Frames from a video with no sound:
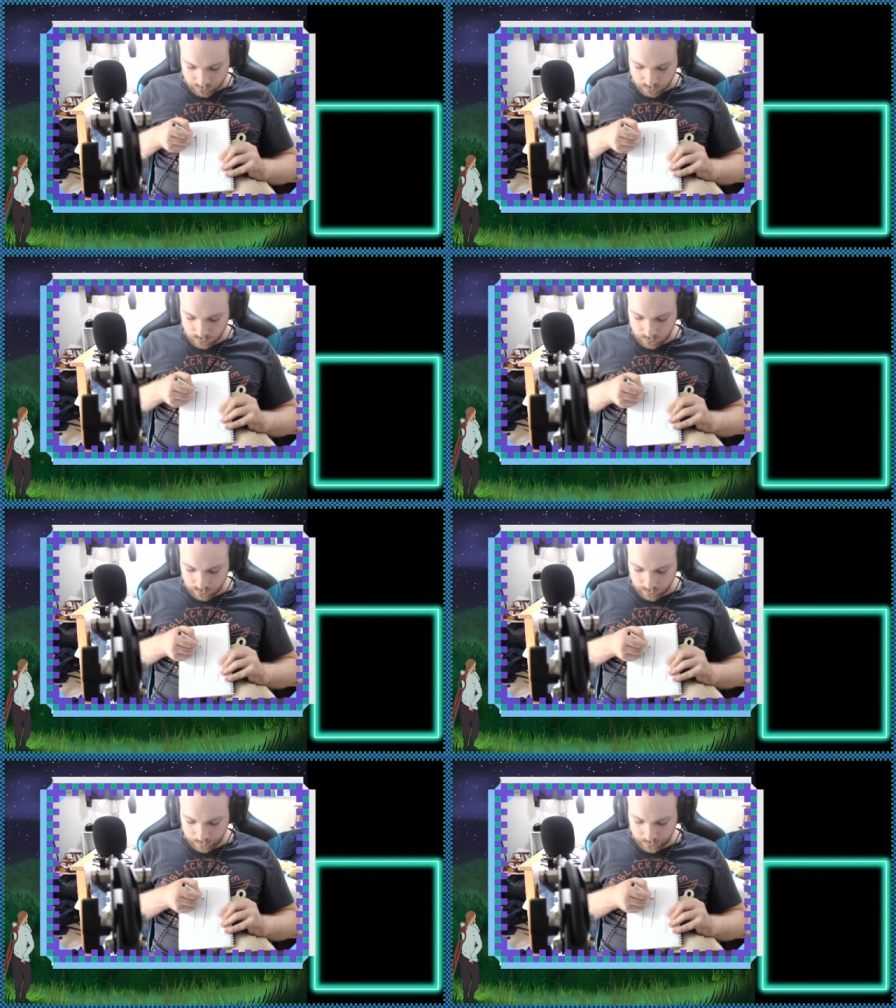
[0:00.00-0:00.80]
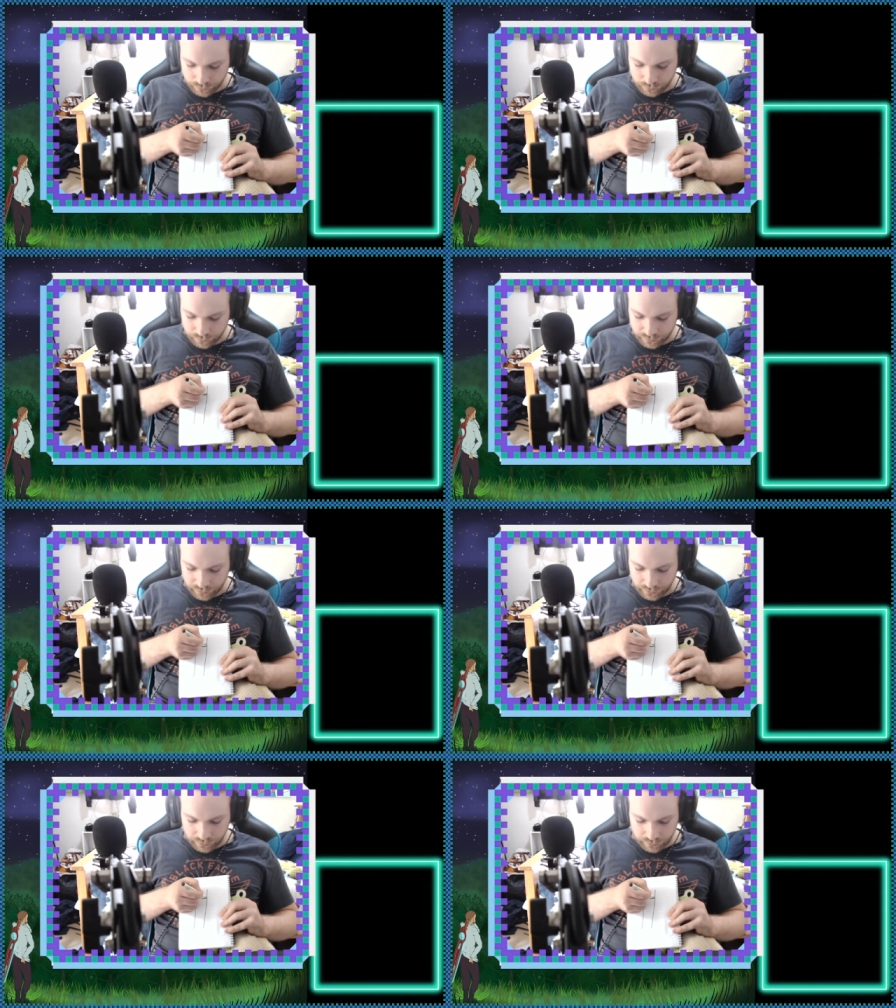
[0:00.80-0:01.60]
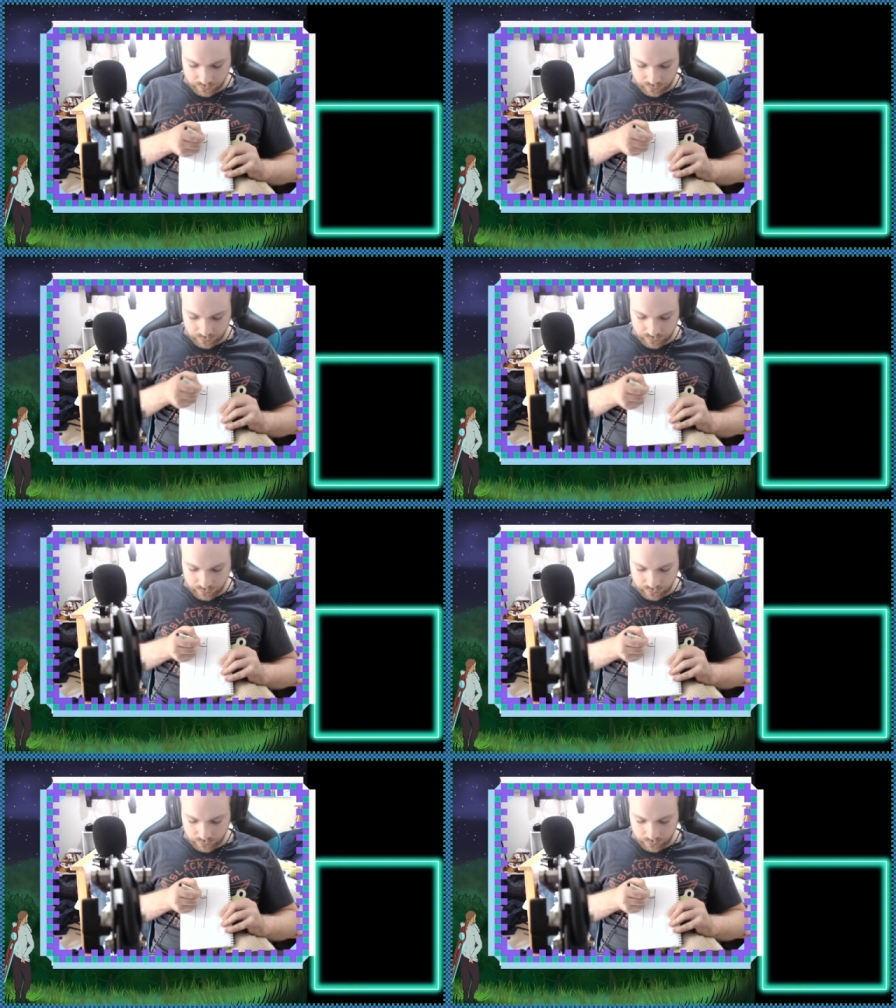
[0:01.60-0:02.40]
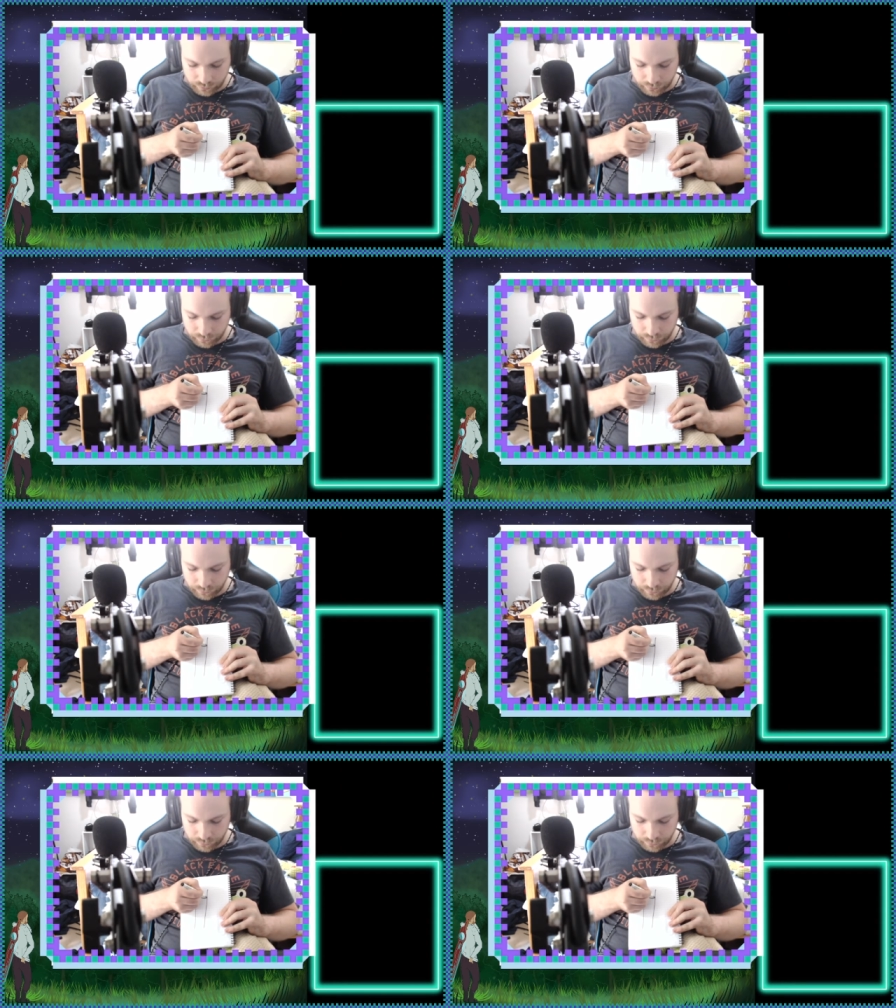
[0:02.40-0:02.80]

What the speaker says: to the bottom side of